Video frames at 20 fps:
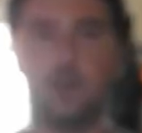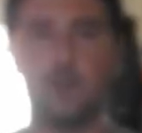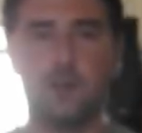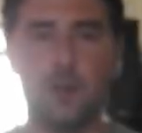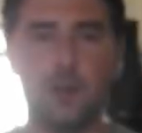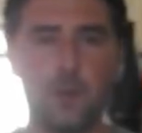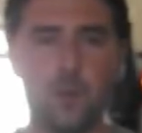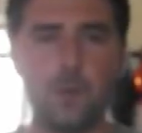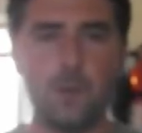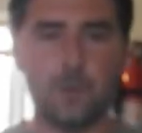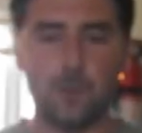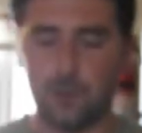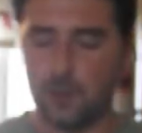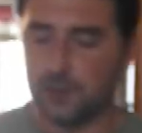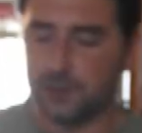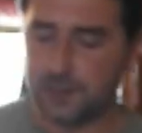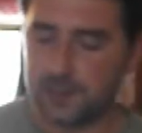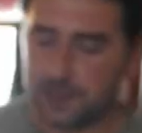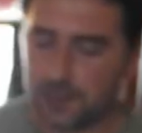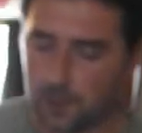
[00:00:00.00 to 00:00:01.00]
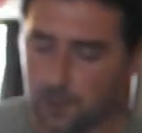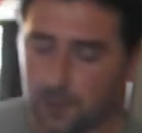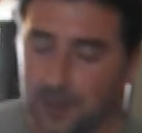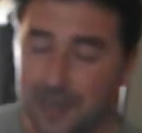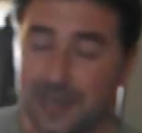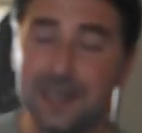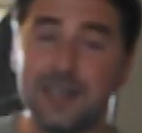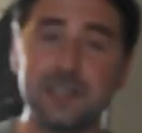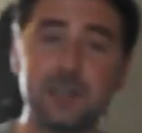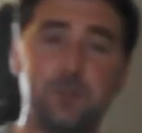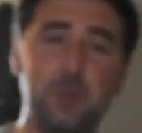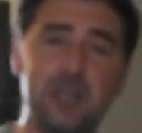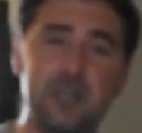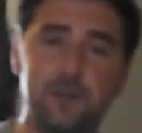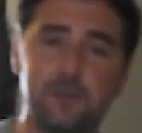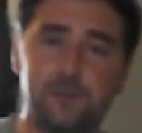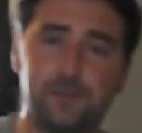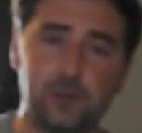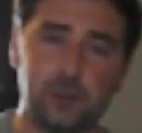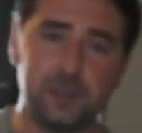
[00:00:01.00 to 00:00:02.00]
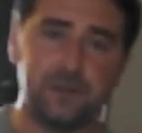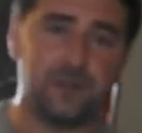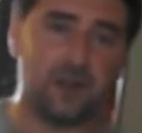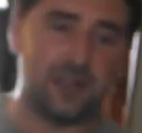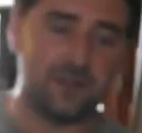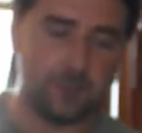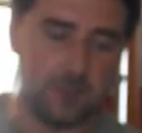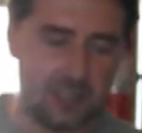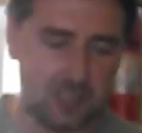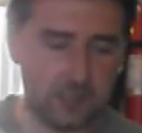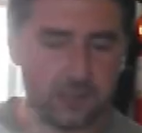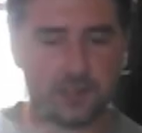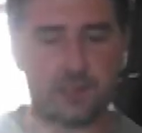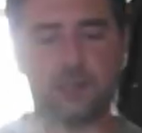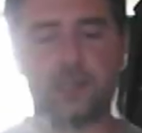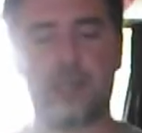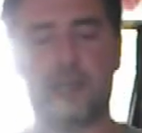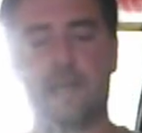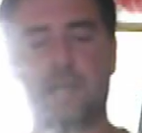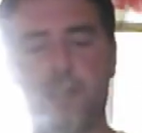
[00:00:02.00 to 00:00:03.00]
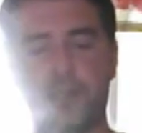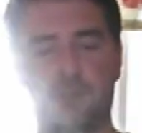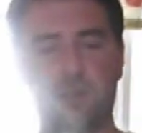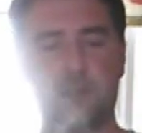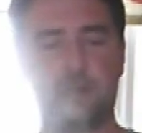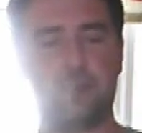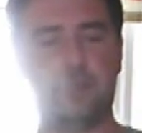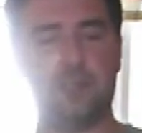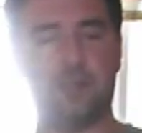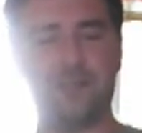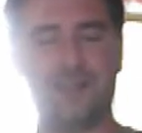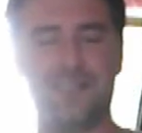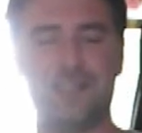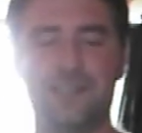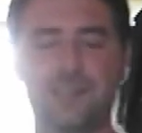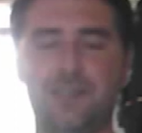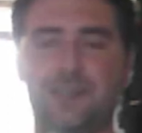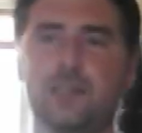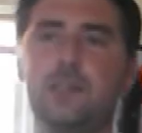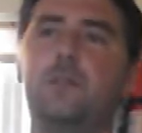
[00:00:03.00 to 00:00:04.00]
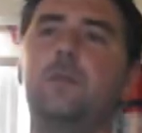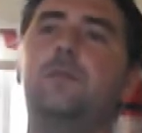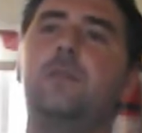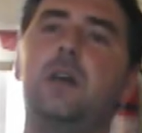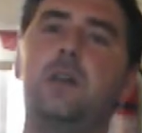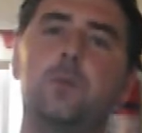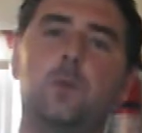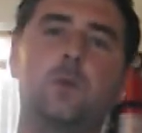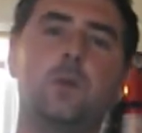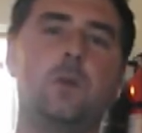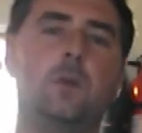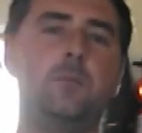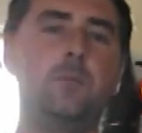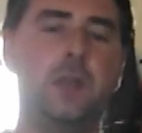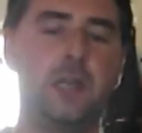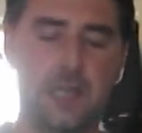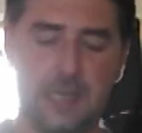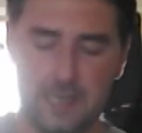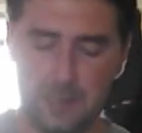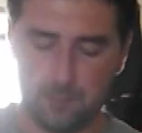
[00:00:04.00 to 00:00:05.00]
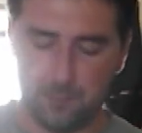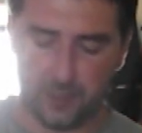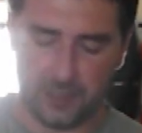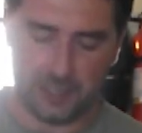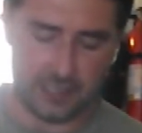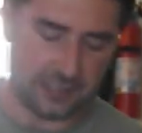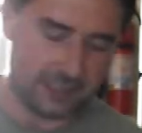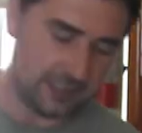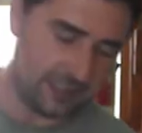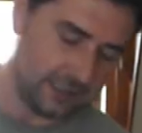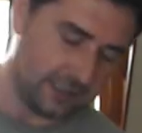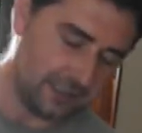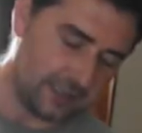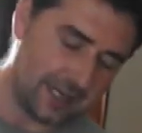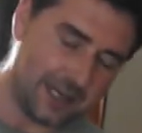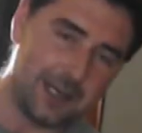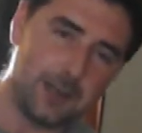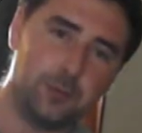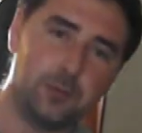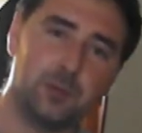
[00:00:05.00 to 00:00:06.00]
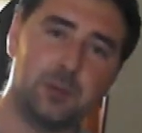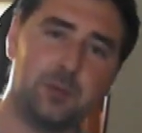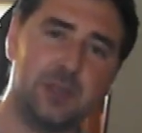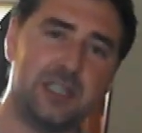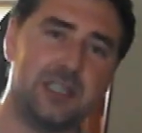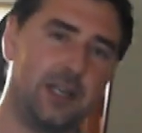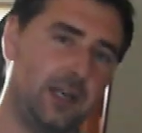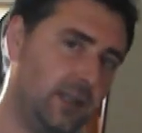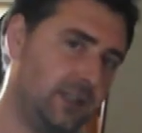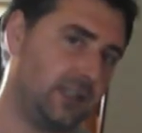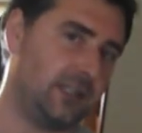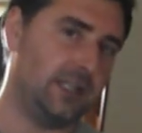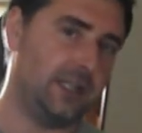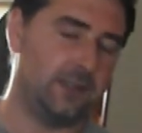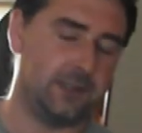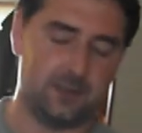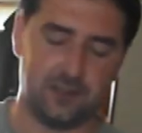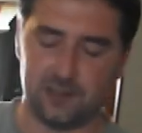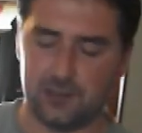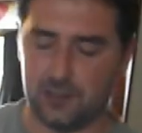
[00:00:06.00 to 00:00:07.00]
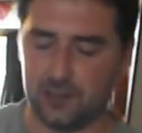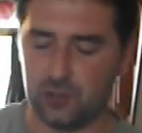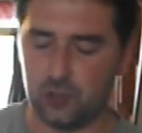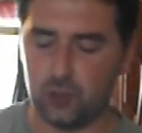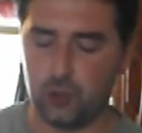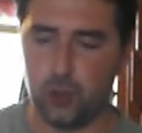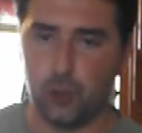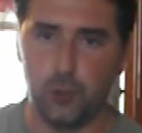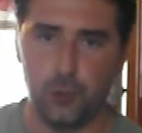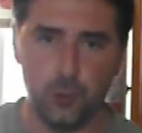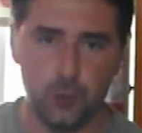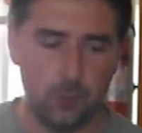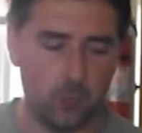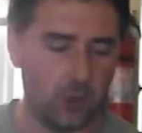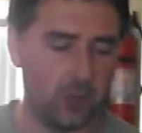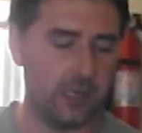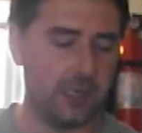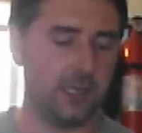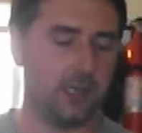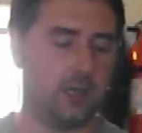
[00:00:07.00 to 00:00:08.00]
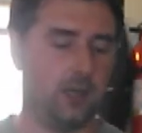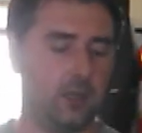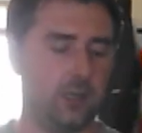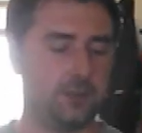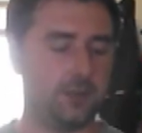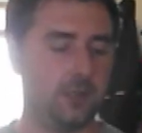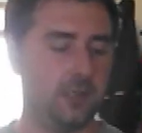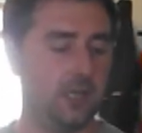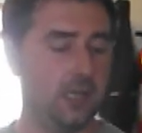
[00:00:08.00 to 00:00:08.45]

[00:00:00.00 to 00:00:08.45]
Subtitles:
Oh, so it has been 45 minutes, and as you can tell, it is still rather warm, but it is able to be touched now, so it's not too boiling hot.